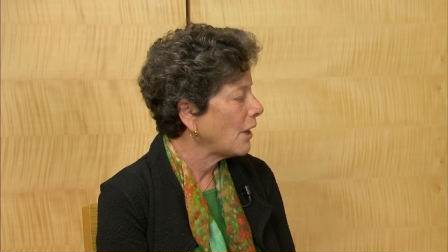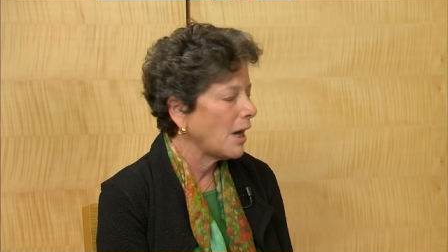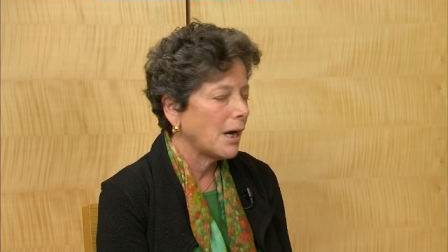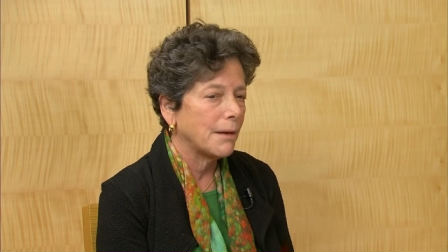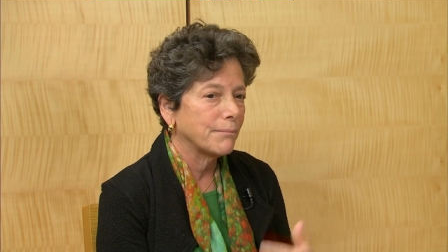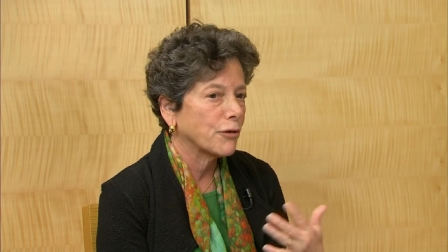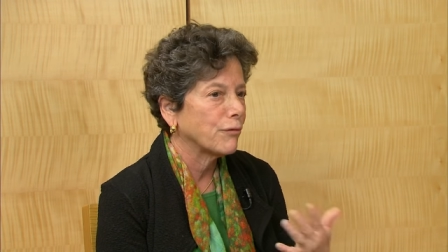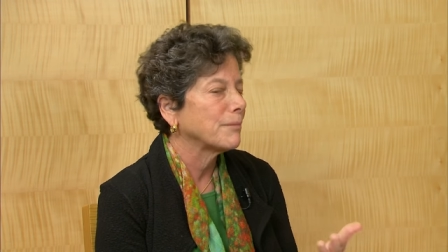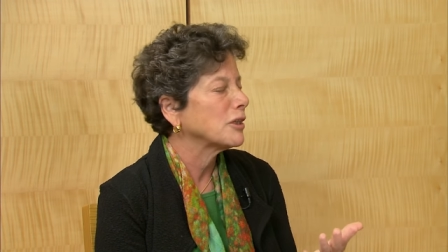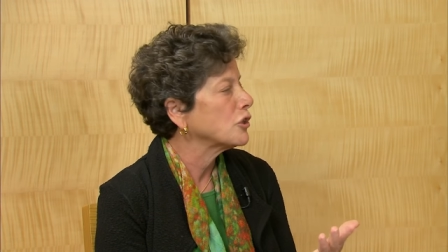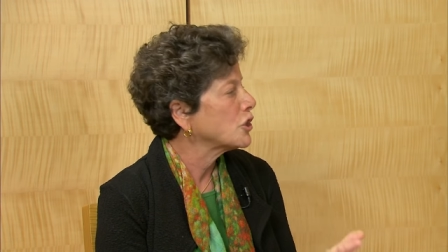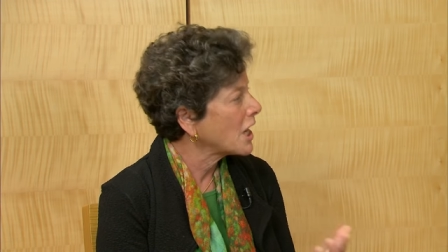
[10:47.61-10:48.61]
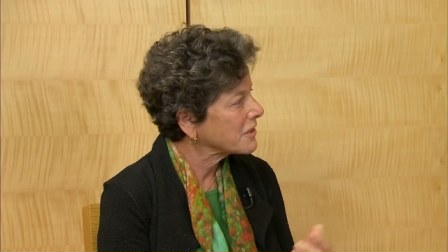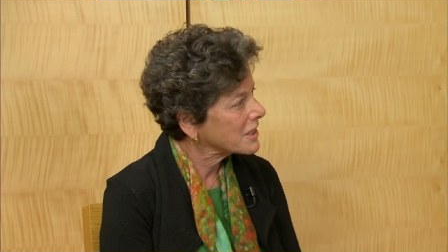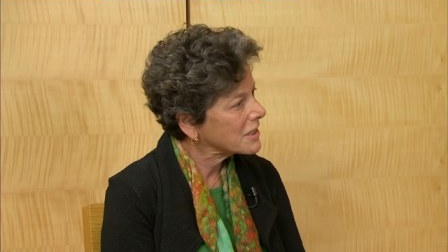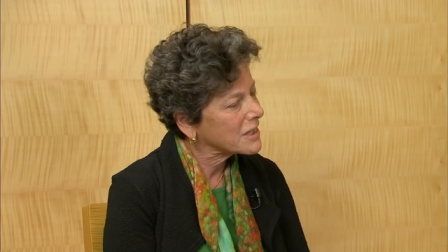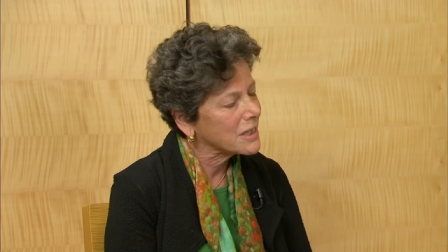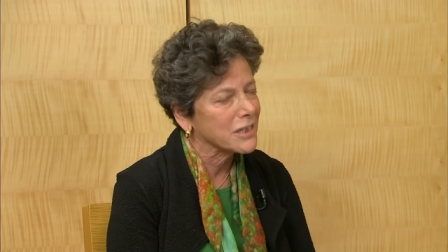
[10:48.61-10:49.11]
um, criminal
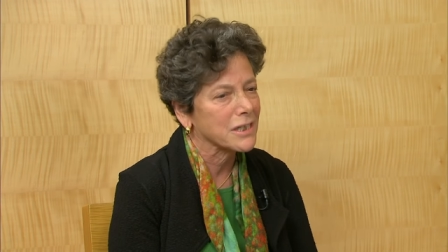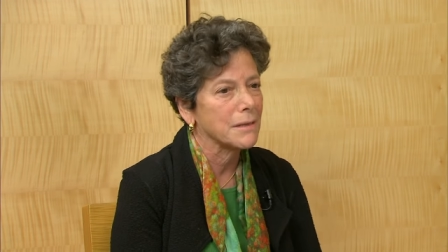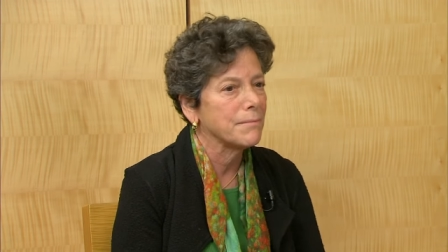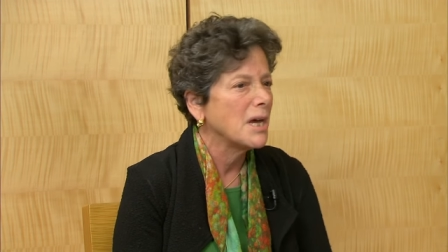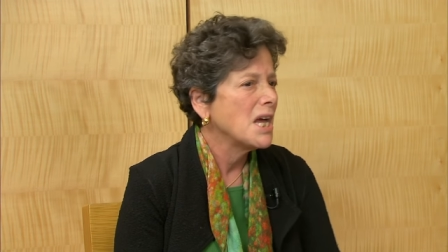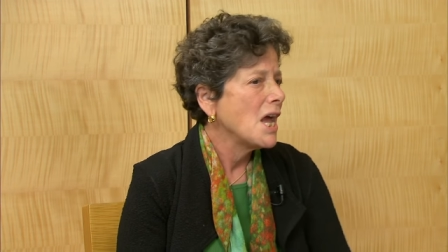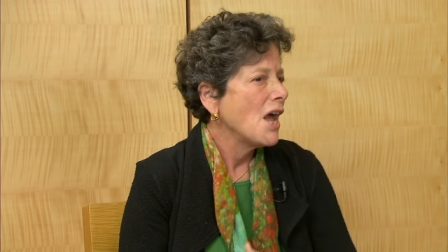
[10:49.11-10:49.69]
justice system.